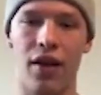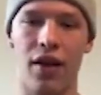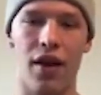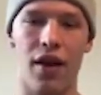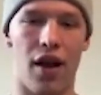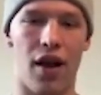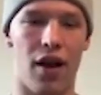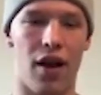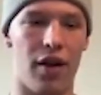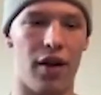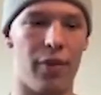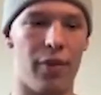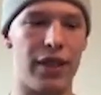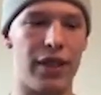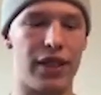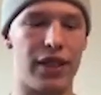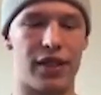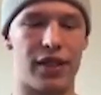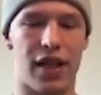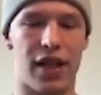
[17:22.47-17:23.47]
and
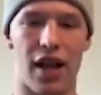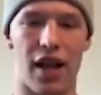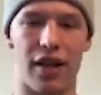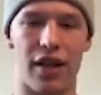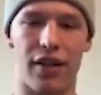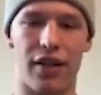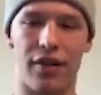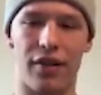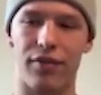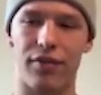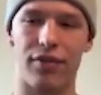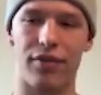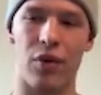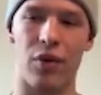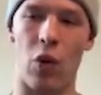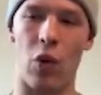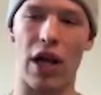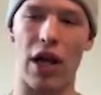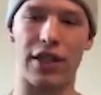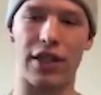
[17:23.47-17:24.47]
just kind of
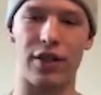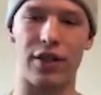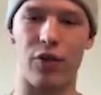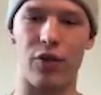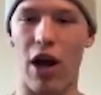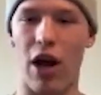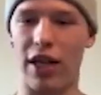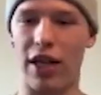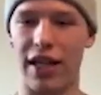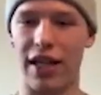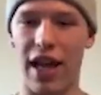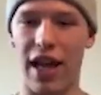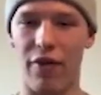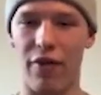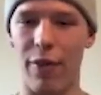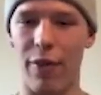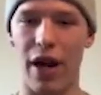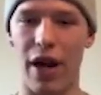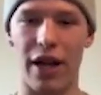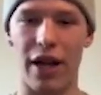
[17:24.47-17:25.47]
watching
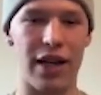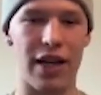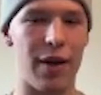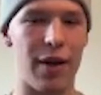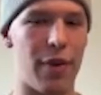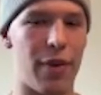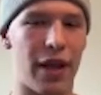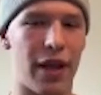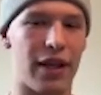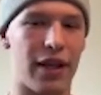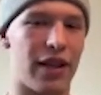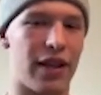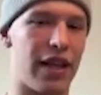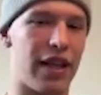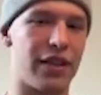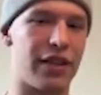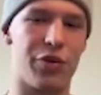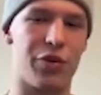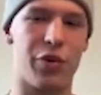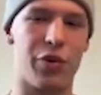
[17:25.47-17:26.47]
everybody nitpicking
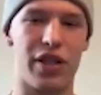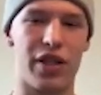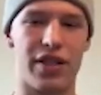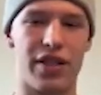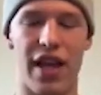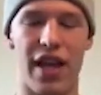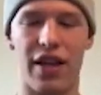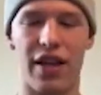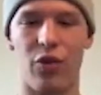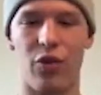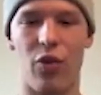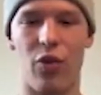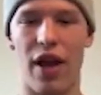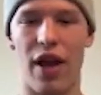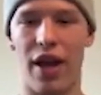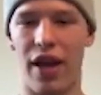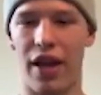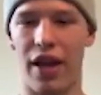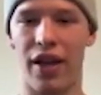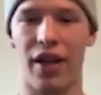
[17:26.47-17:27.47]
things you want to take
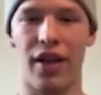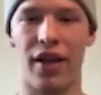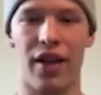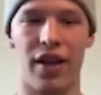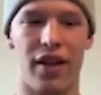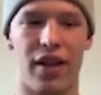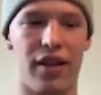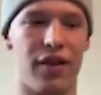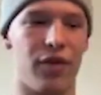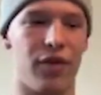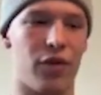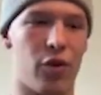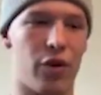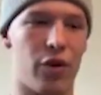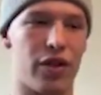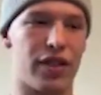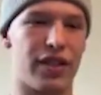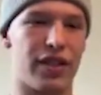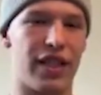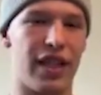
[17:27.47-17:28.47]
away, and of
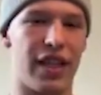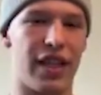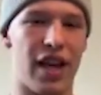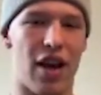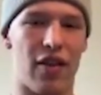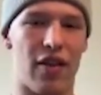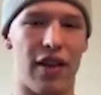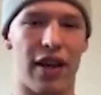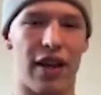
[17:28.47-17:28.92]
course seeing how they